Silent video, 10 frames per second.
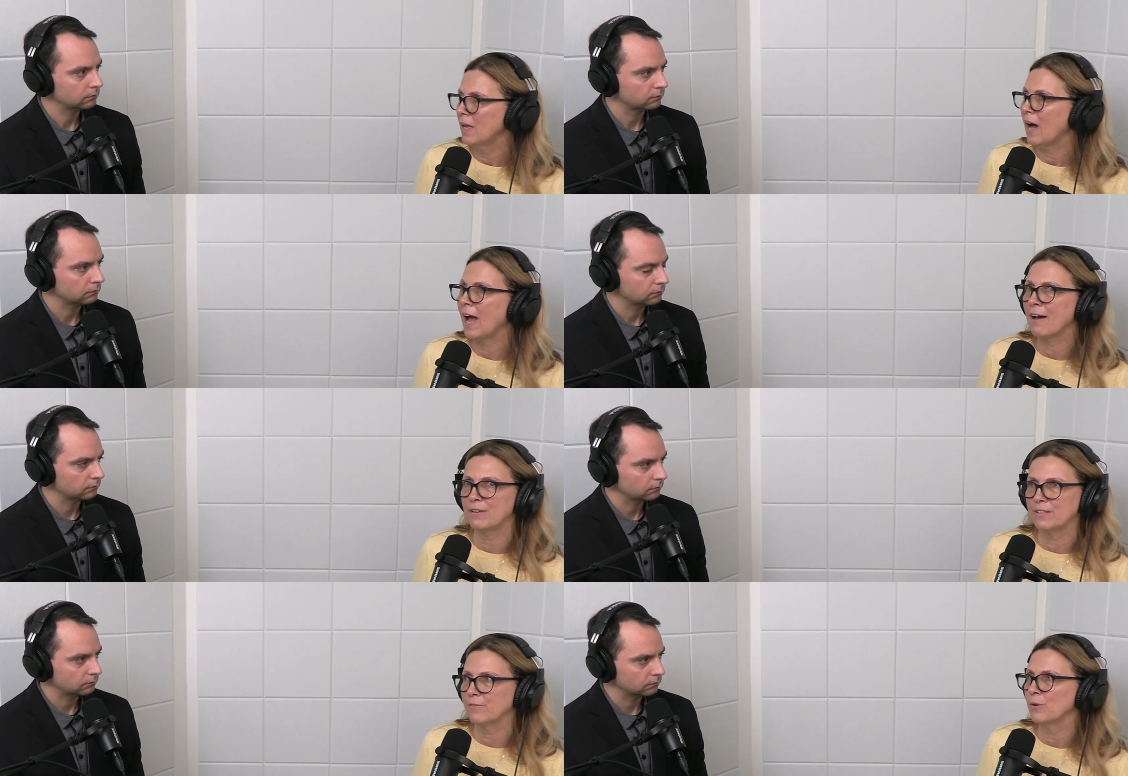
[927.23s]
Speaker 1: I have
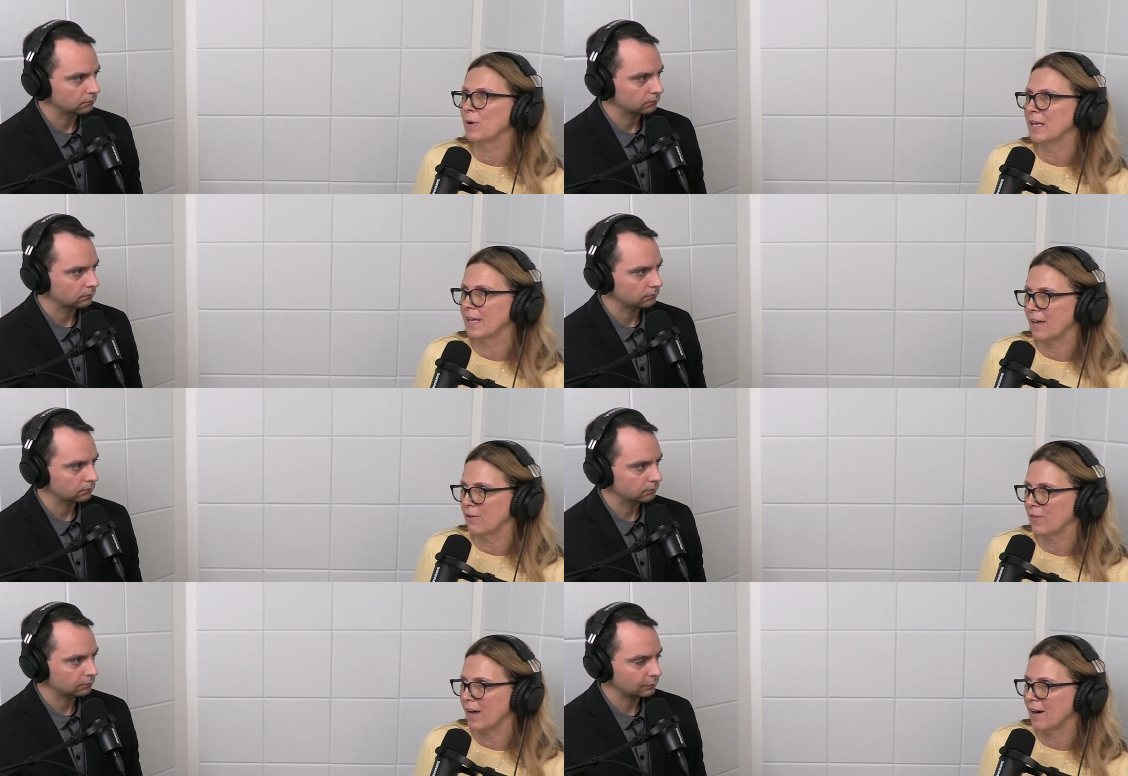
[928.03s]
a different way to get
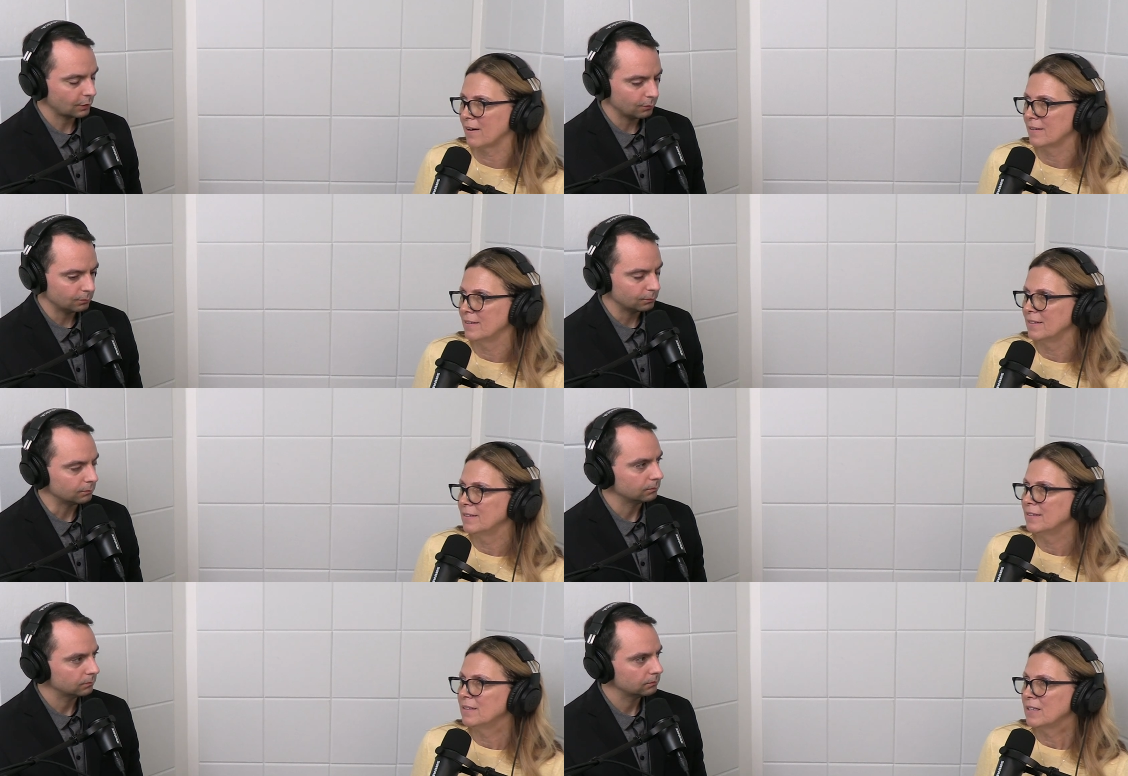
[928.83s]
you there. Ooh.
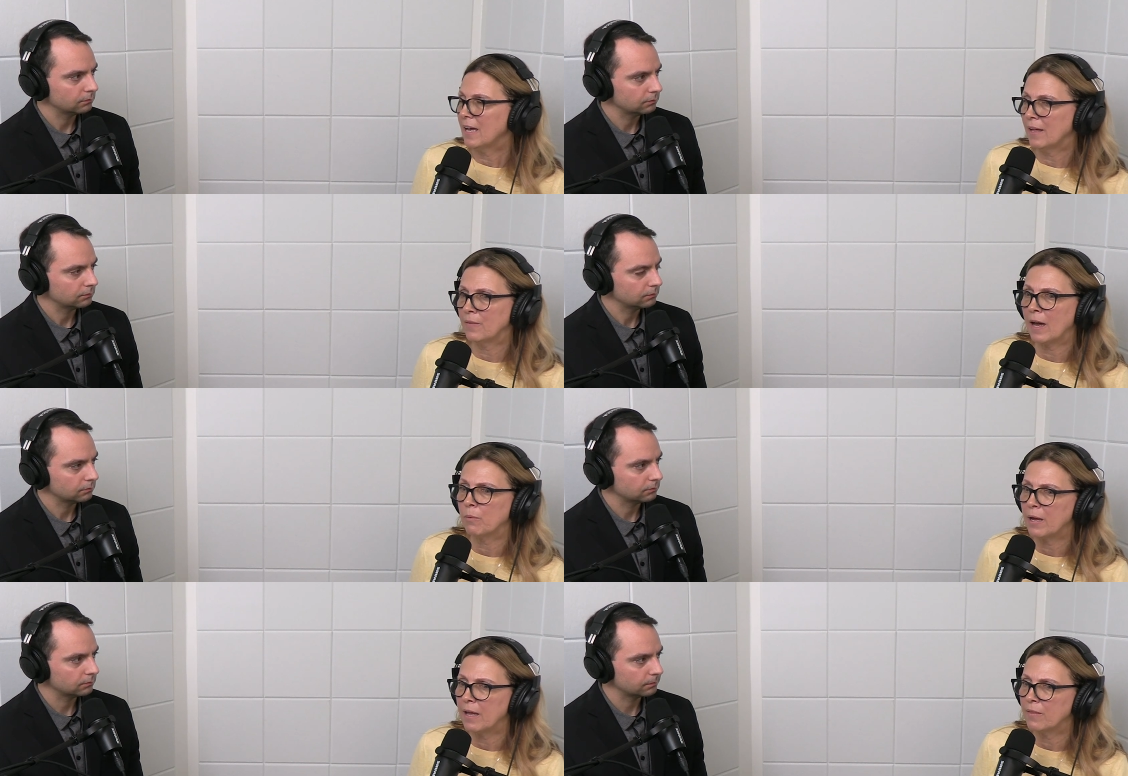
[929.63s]
And
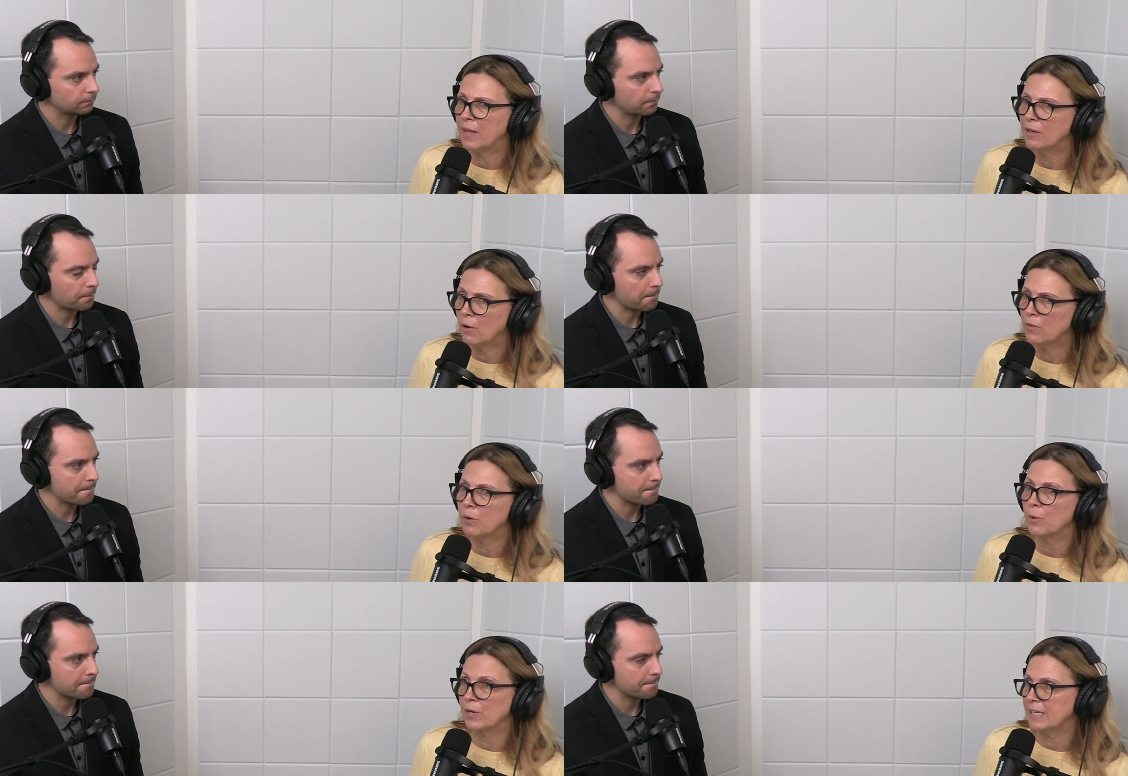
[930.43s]
that way they know
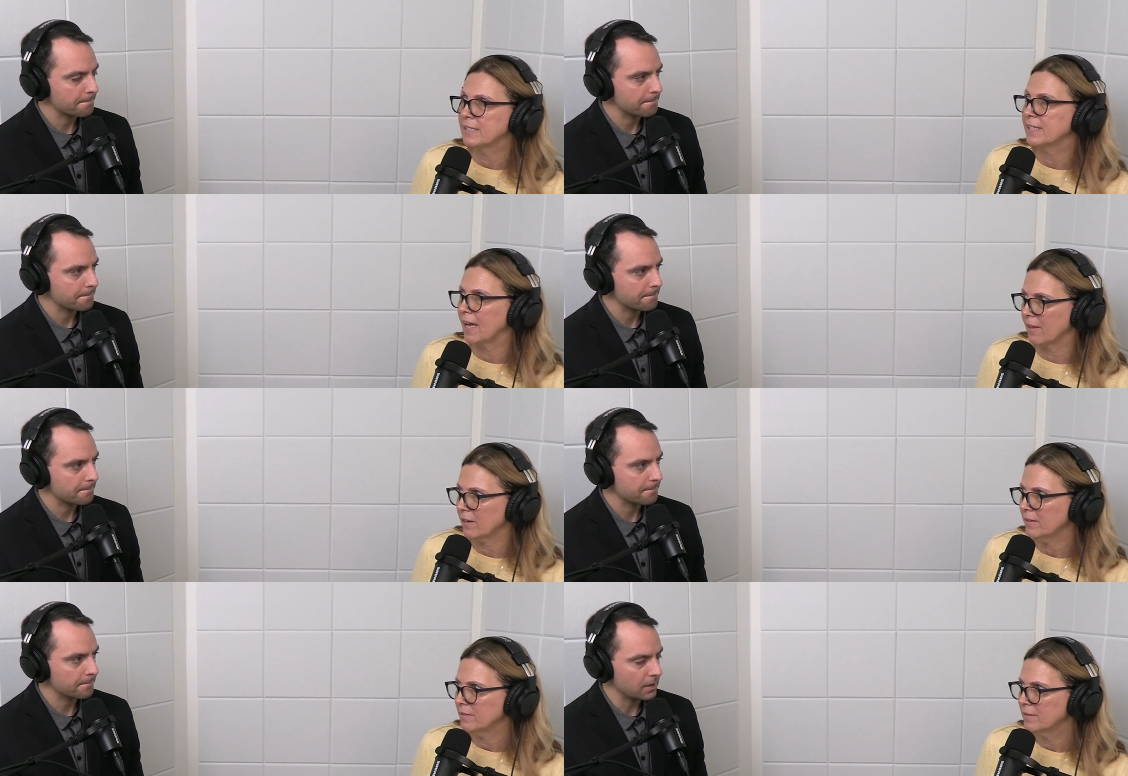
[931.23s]
that we're in it
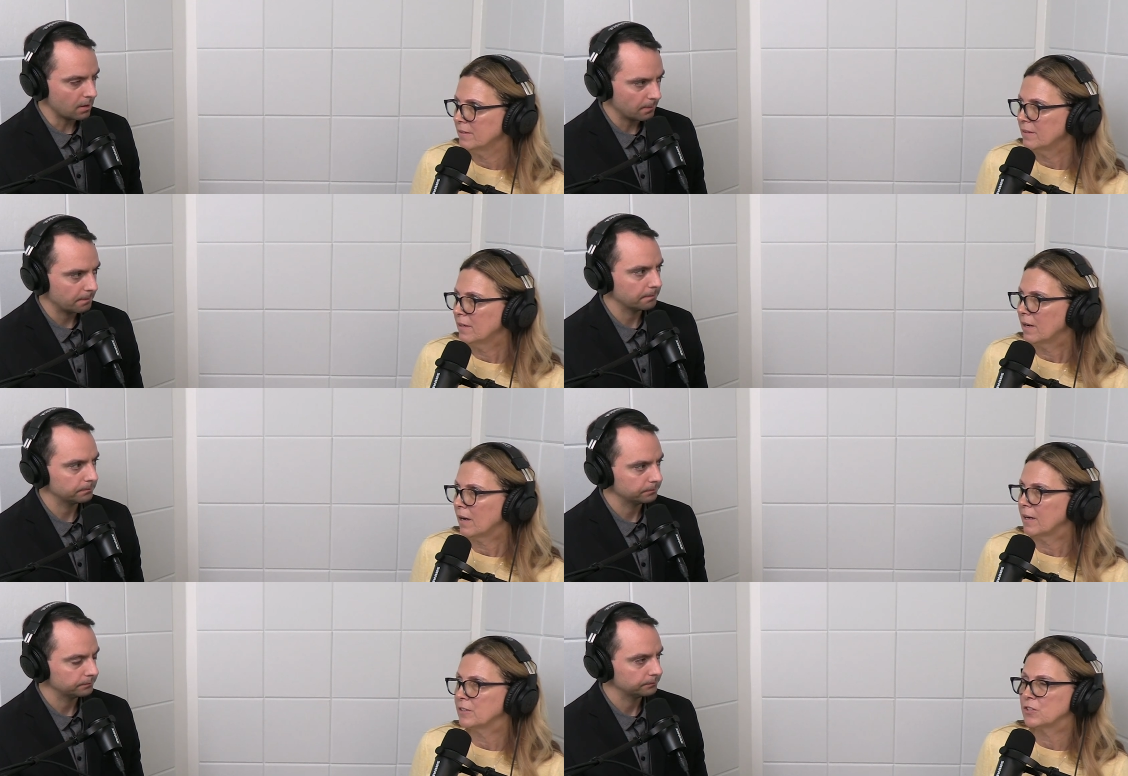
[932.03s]
together. Yep.
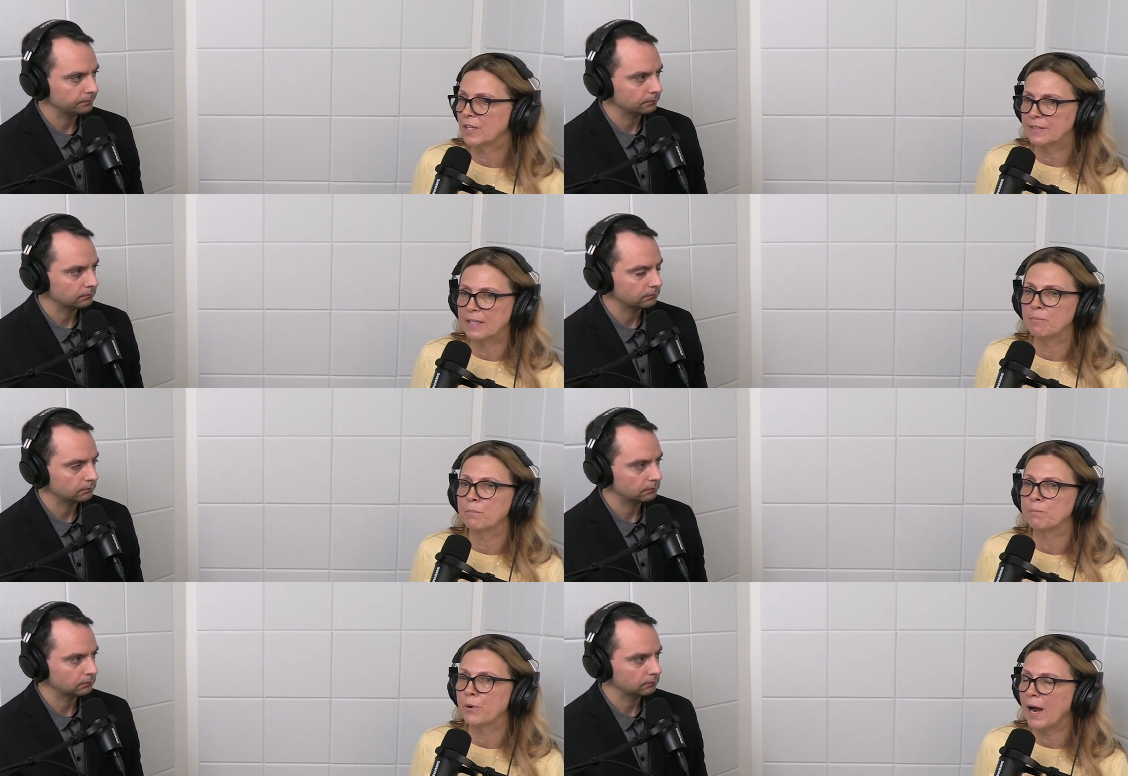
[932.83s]
Uh, it's just that
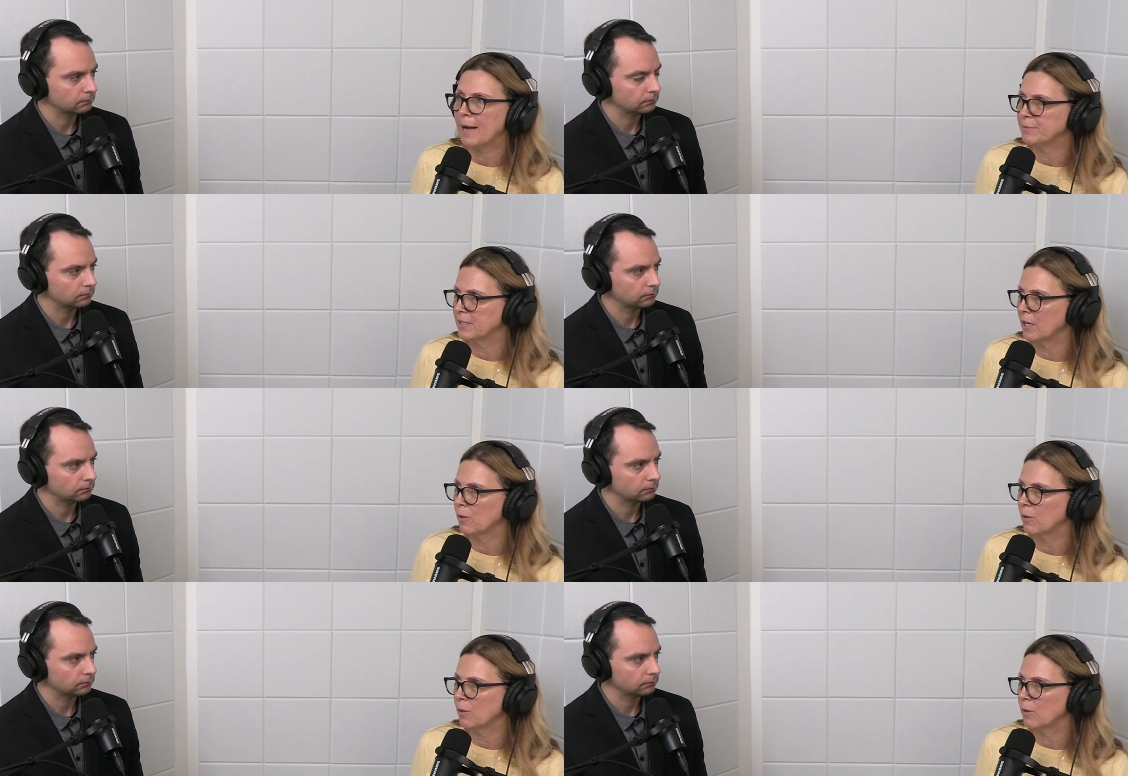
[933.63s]
perhaps their